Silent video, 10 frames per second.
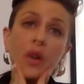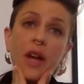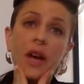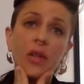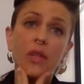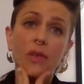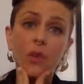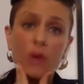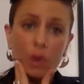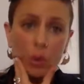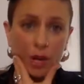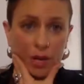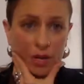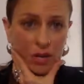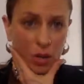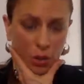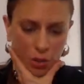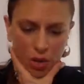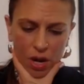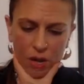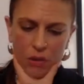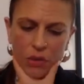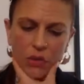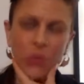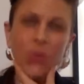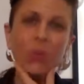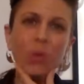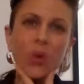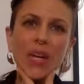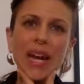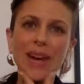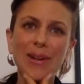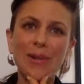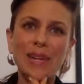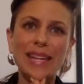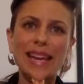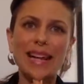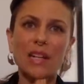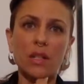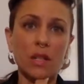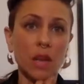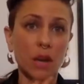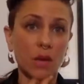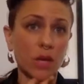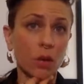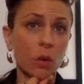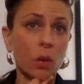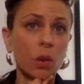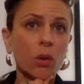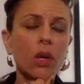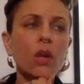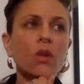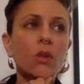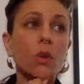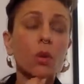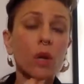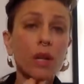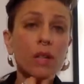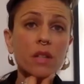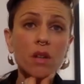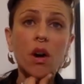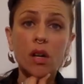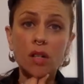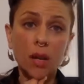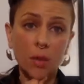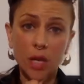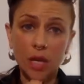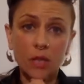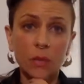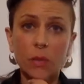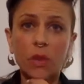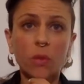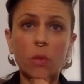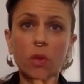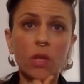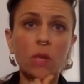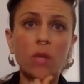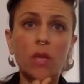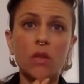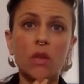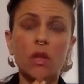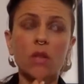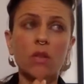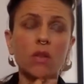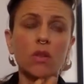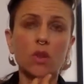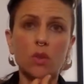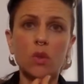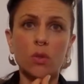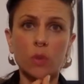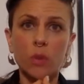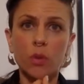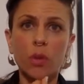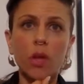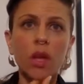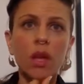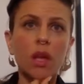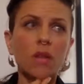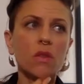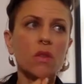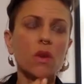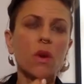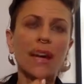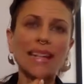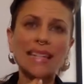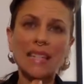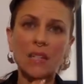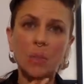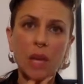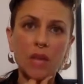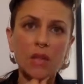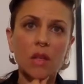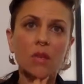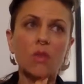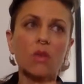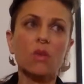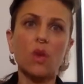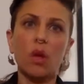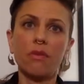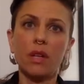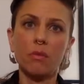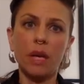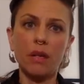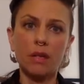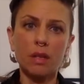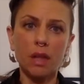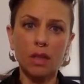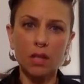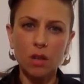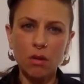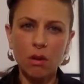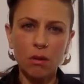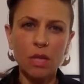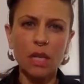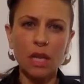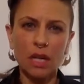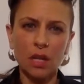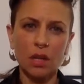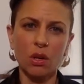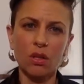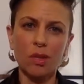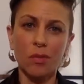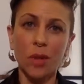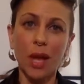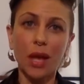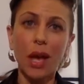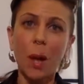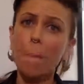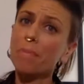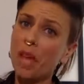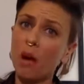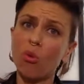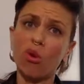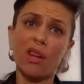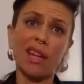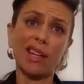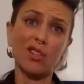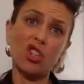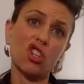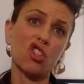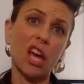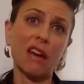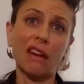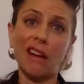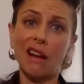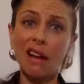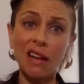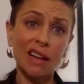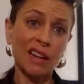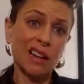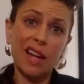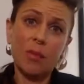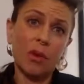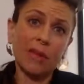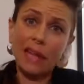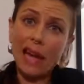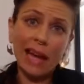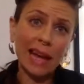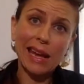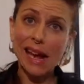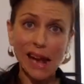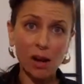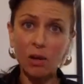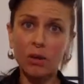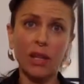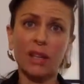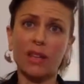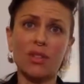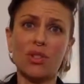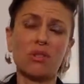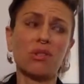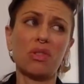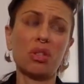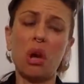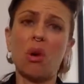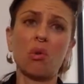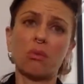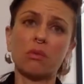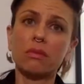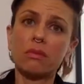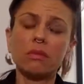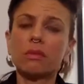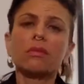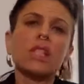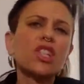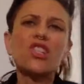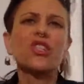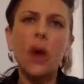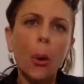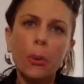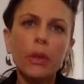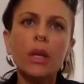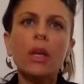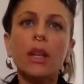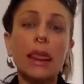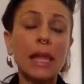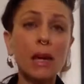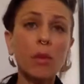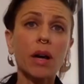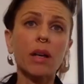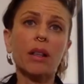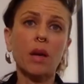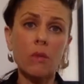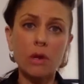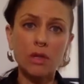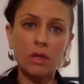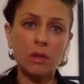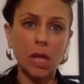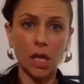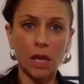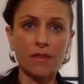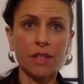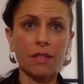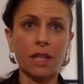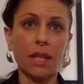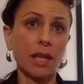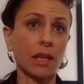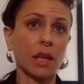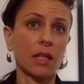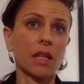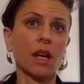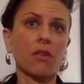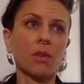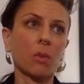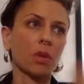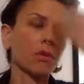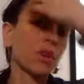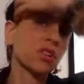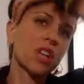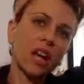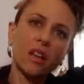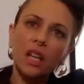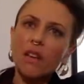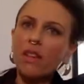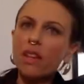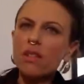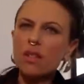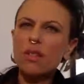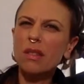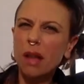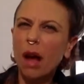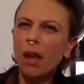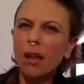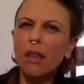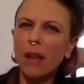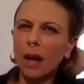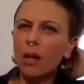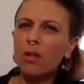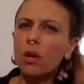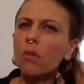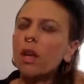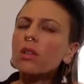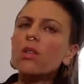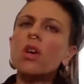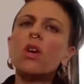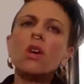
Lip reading: Third house. If you have Aquarius in the third house, this is community. How do you connect to the outside world? So Aquarius has a hard time connecting with community because it's so cerebral and so ideas-based and so solving-based that they don't always get into the goods of like networking, chit-chatting, neighborly hanging out. Like they just don't. They think about it, they want to, they love it, they like the idea of it, but the functionality of it is just not there so much.